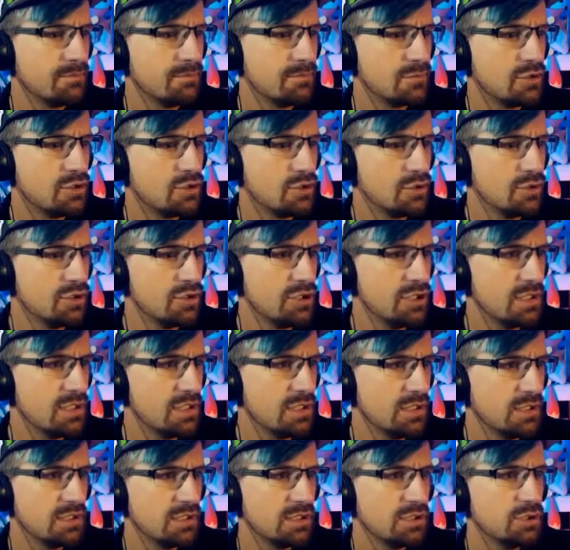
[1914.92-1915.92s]
Dude,
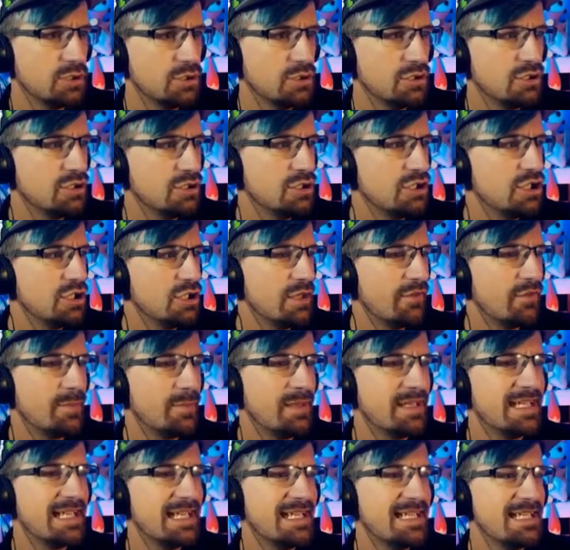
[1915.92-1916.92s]
you ever
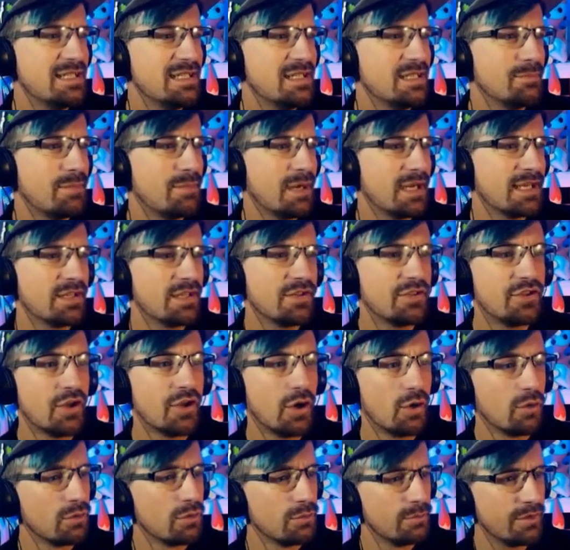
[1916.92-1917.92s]
been eaten by a
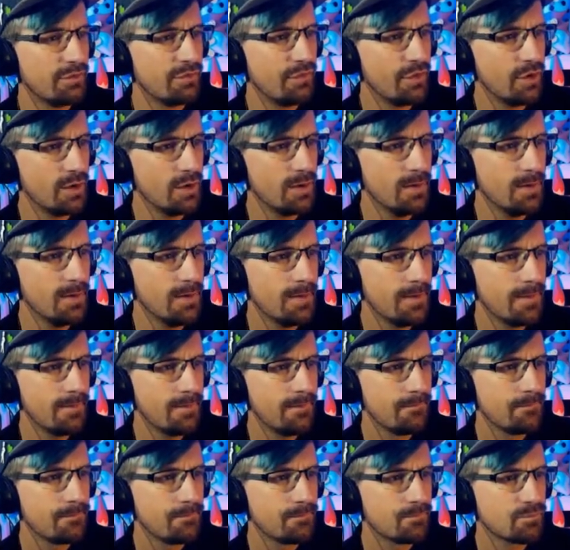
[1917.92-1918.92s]
doll before?
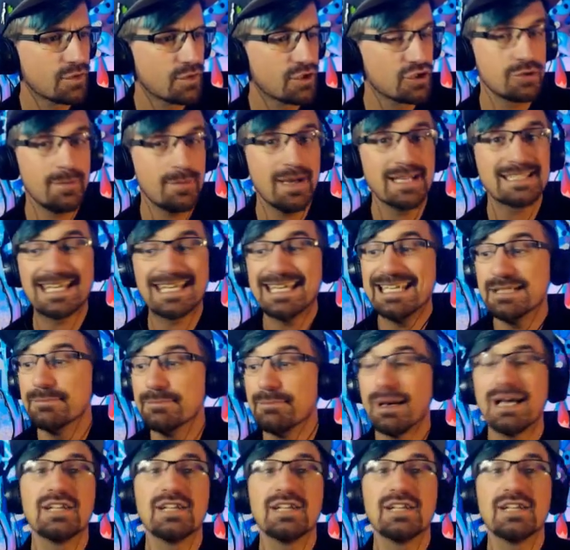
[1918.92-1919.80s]
Because you're about to get eaten by a